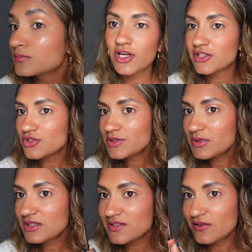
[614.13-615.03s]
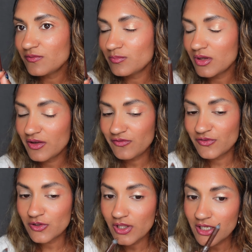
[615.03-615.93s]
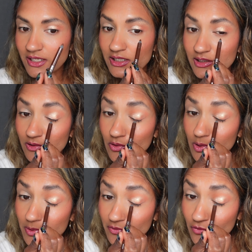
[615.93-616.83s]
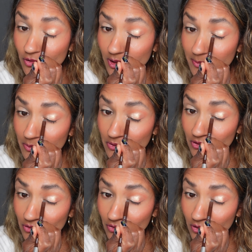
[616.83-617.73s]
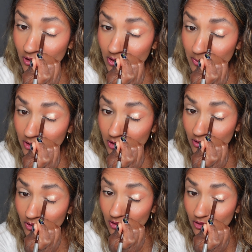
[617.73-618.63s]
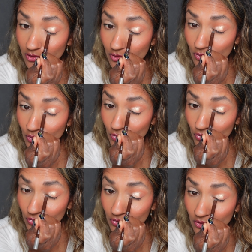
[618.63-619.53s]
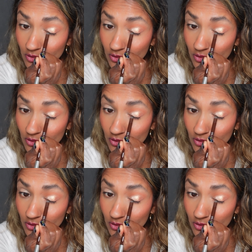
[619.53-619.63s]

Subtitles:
And just because I feel like I need a little bit of drama with this look, I'm going to use